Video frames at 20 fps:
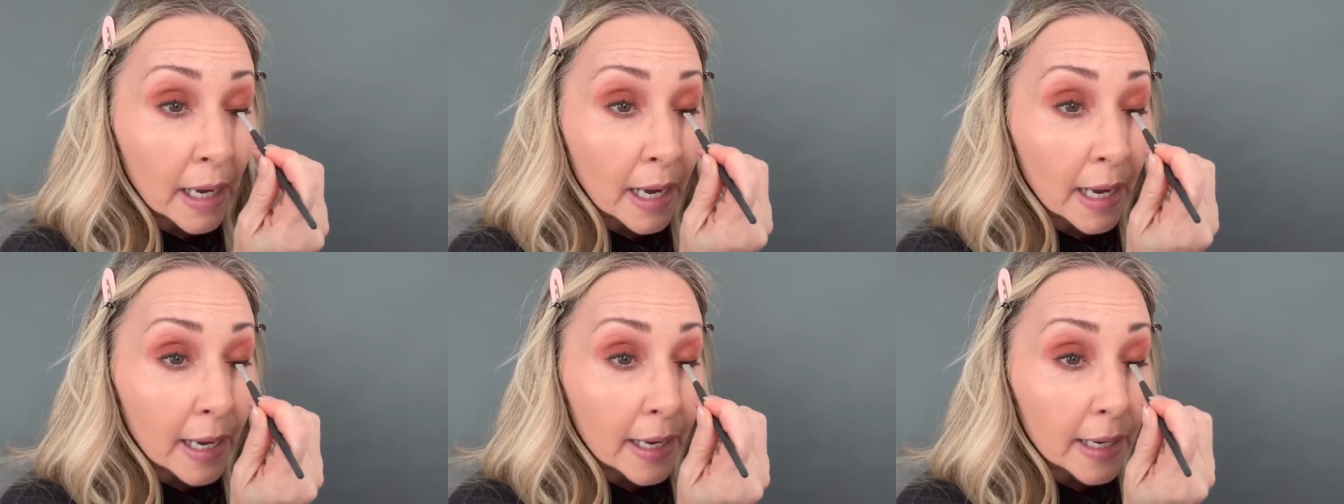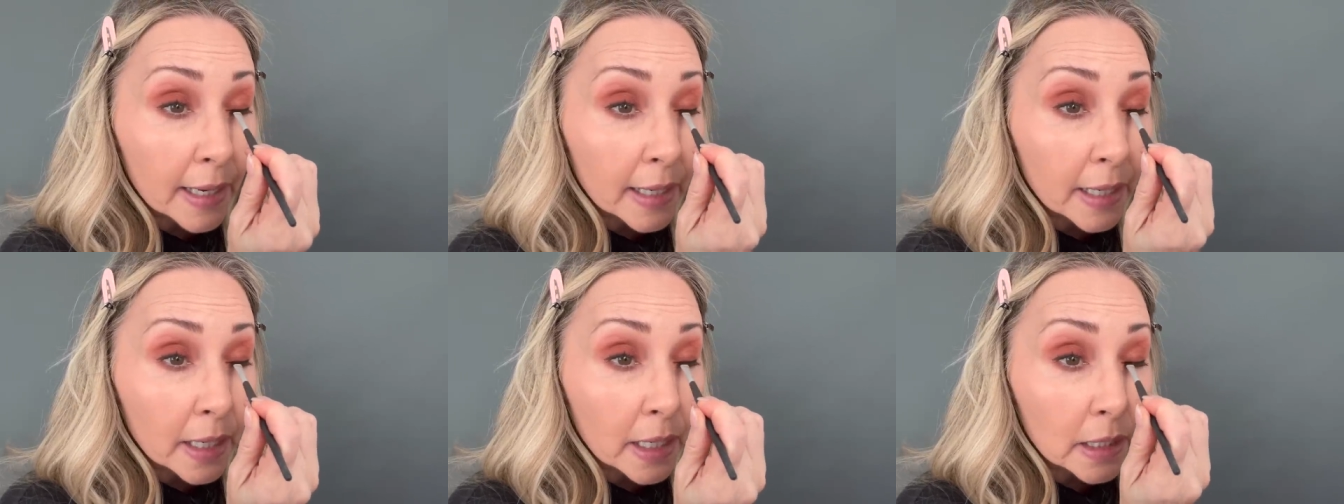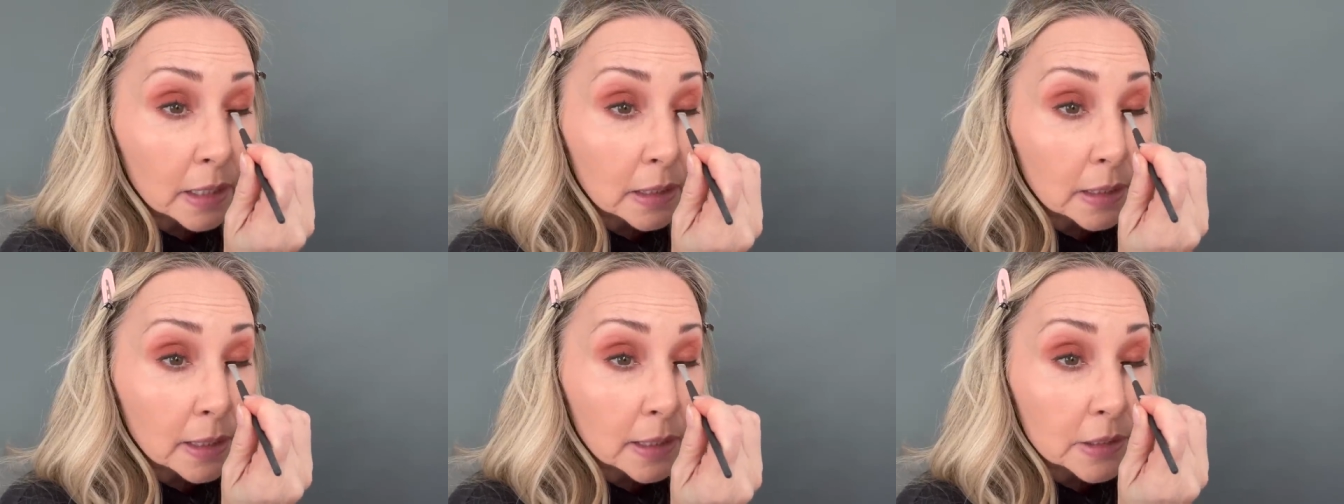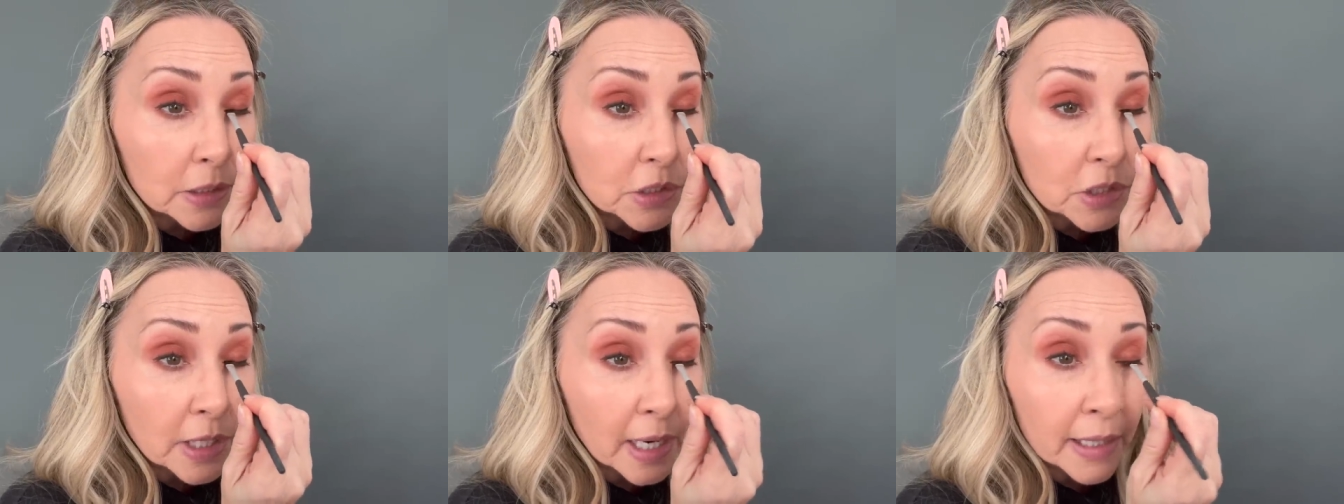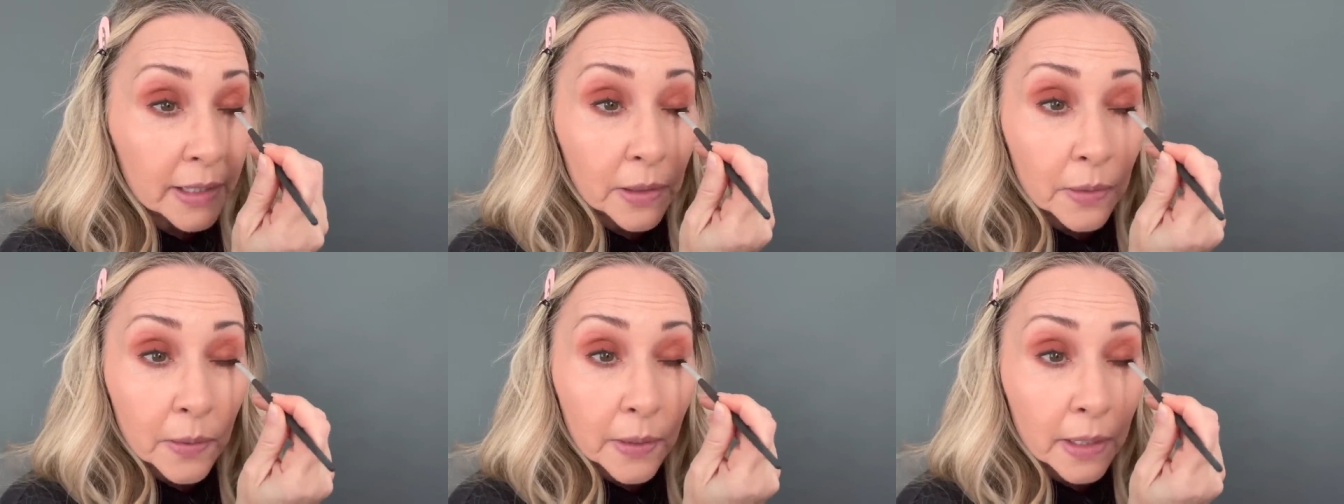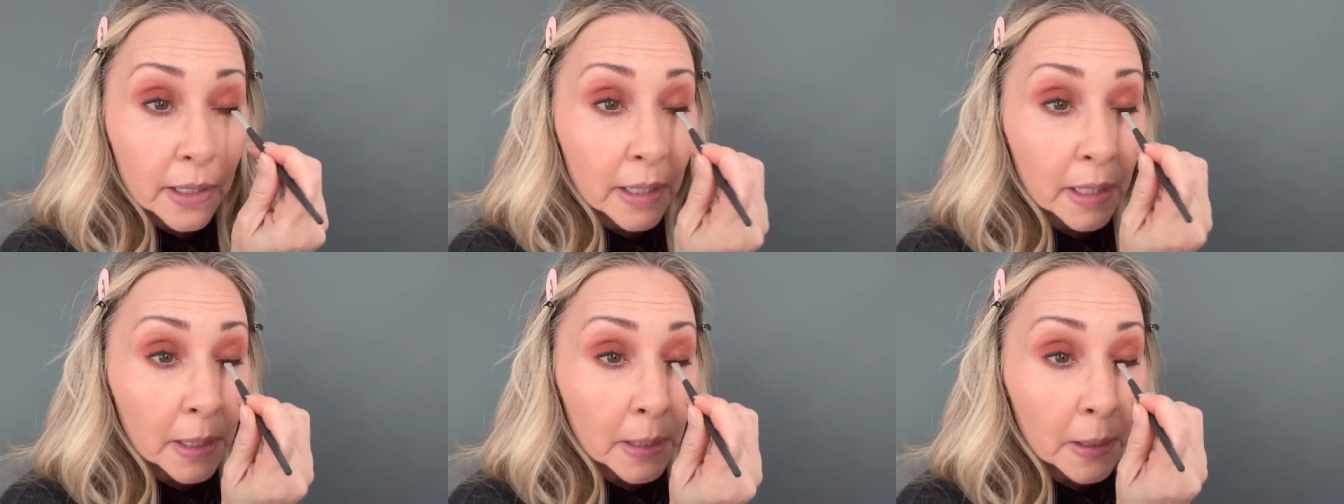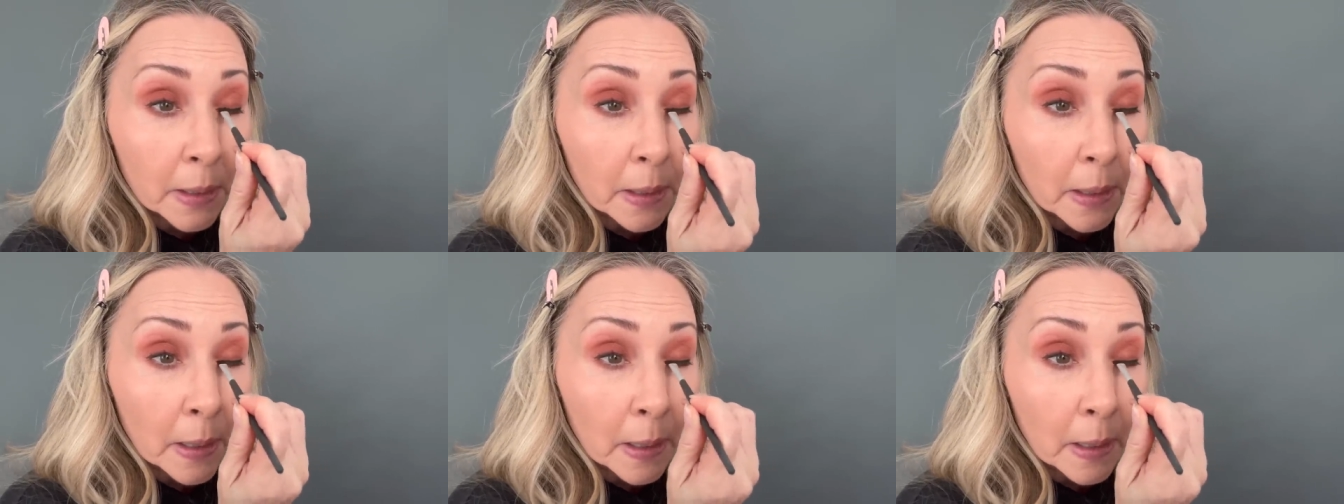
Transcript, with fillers: eye shadow can.